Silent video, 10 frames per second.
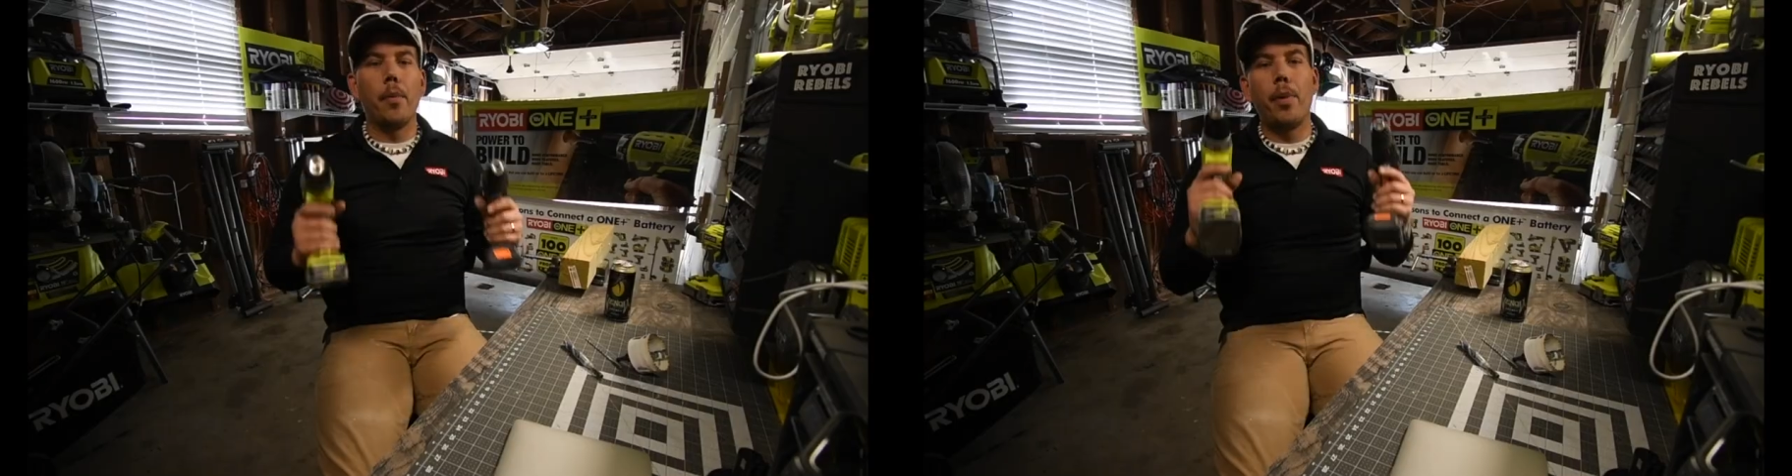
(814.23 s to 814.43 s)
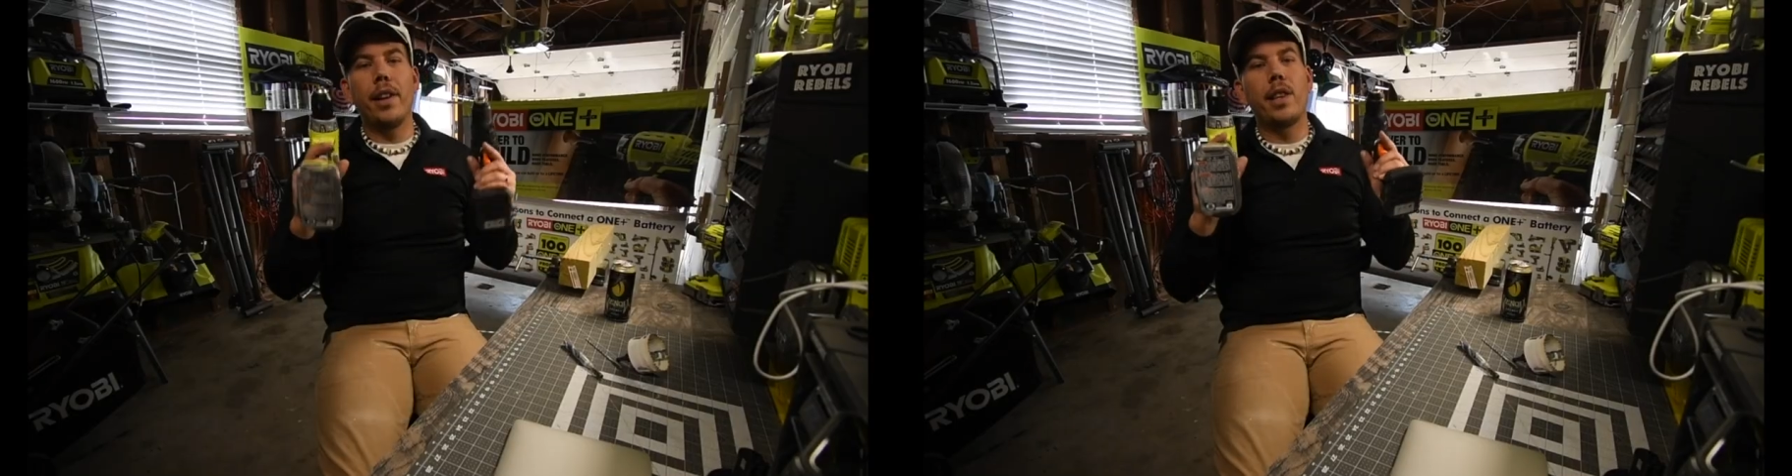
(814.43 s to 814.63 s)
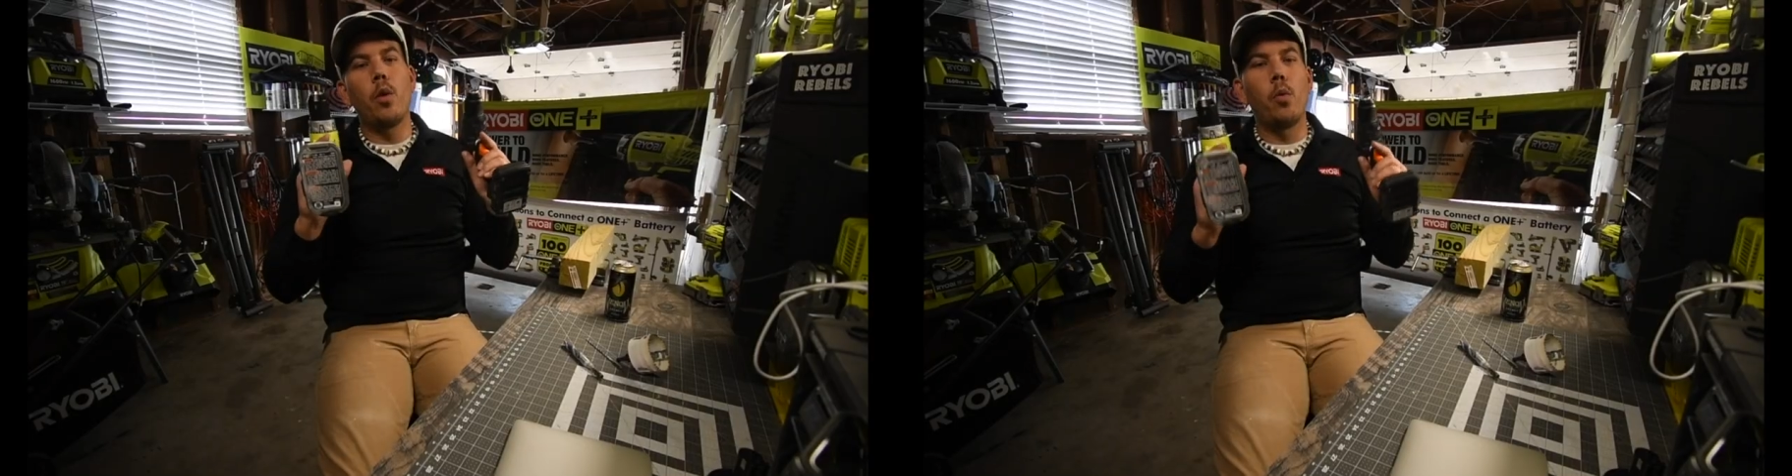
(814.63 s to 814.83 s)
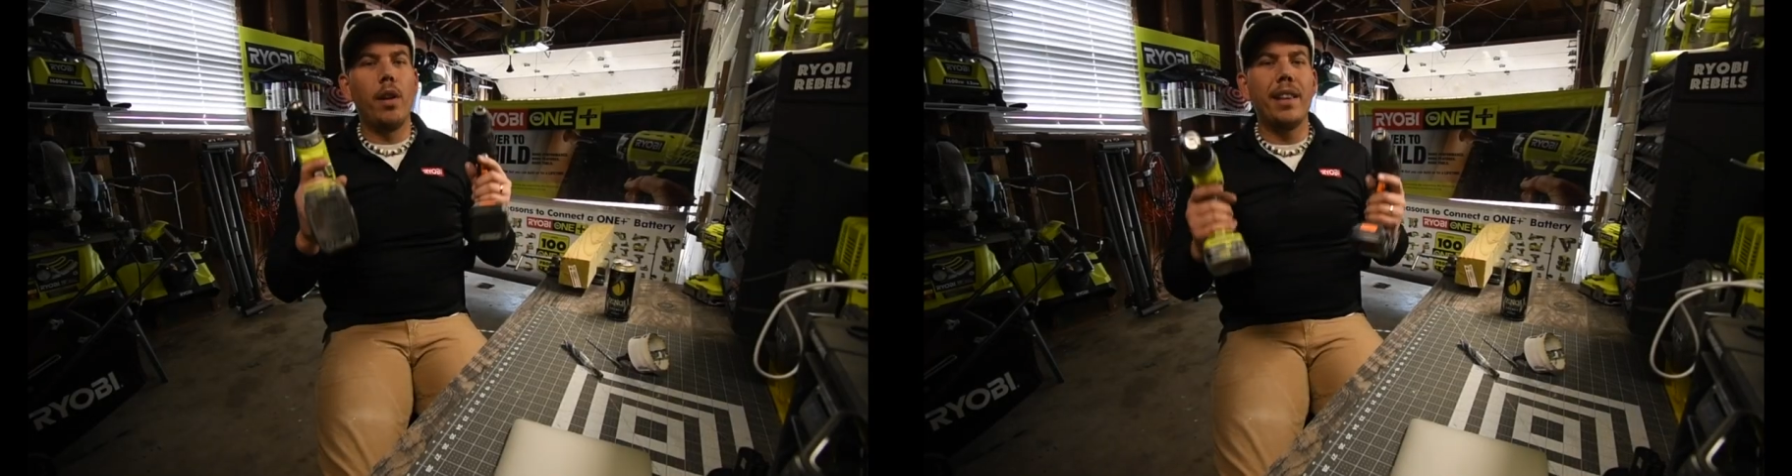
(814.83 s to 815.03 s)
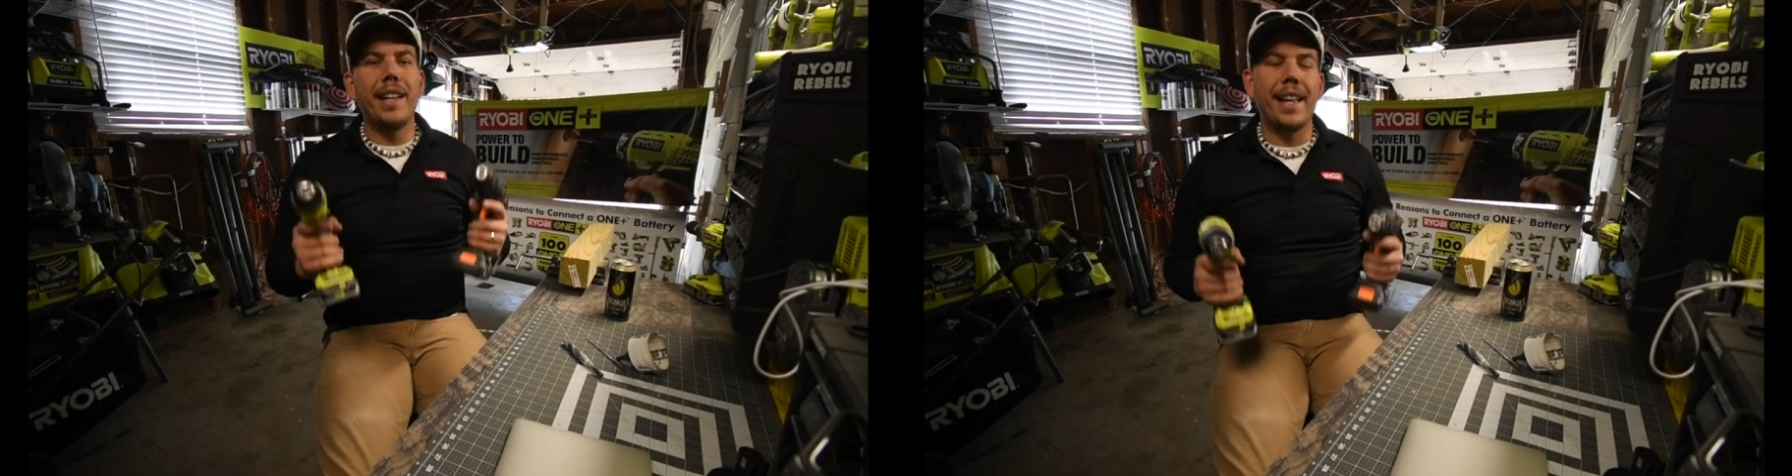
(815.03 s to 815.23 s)
But there
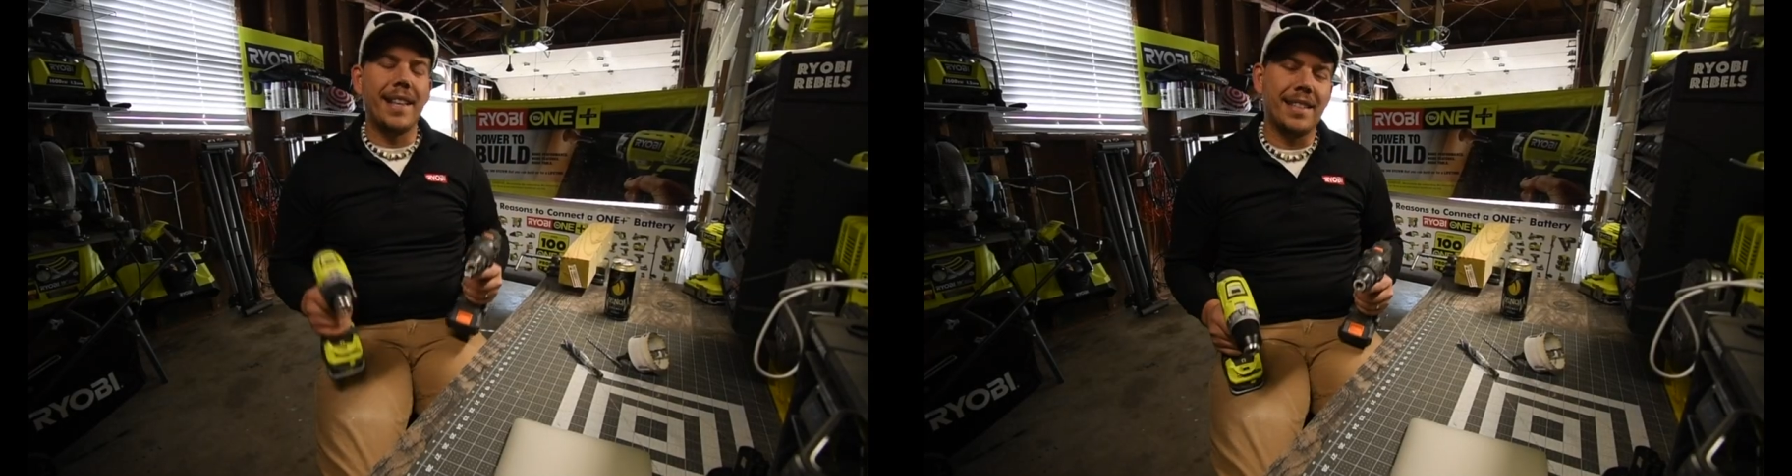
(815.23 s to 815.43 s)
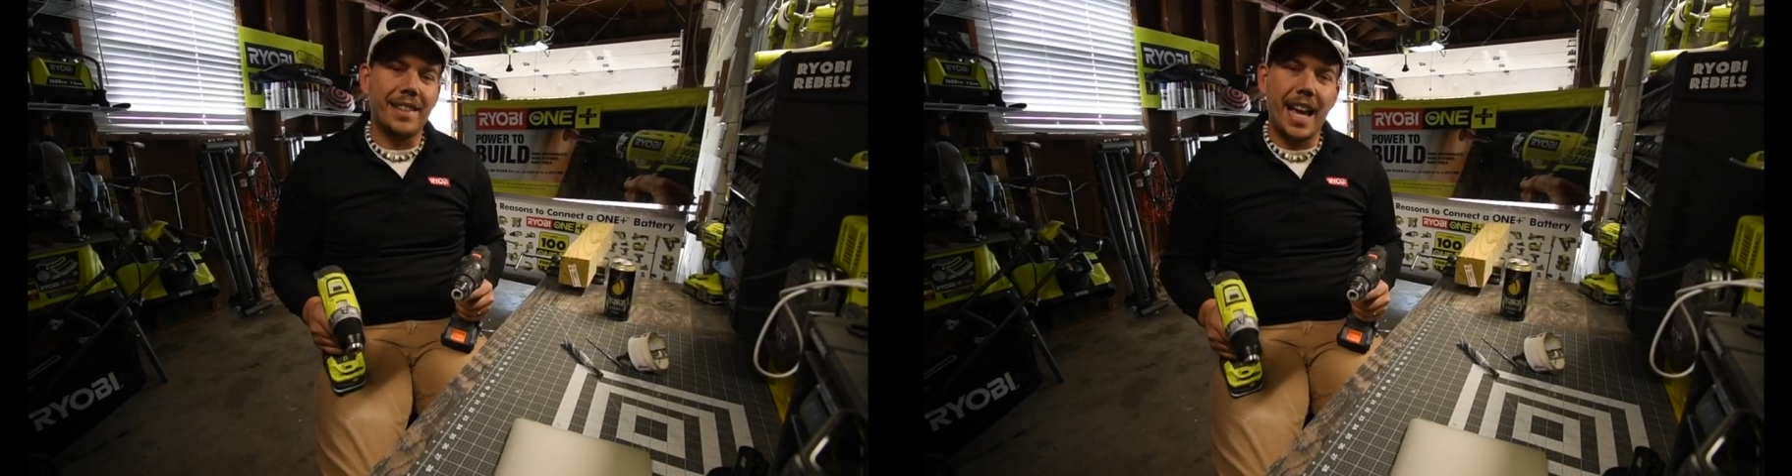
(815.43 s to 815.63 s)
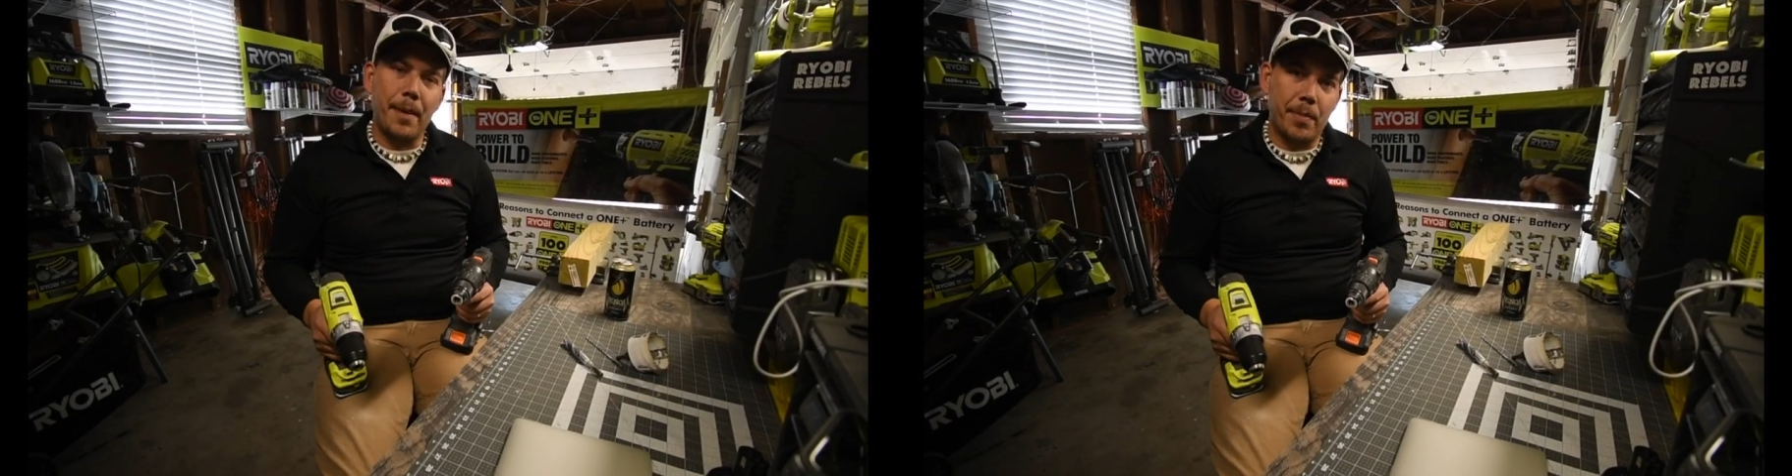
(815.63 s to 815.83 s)
really isn't that